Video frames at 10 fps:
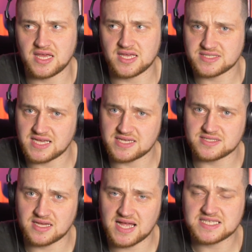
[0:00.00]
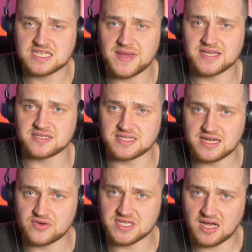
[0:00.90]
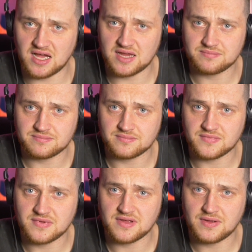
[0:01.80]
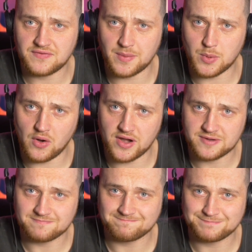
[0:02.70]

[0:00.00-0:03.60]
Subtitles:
it says estimated delivery time February.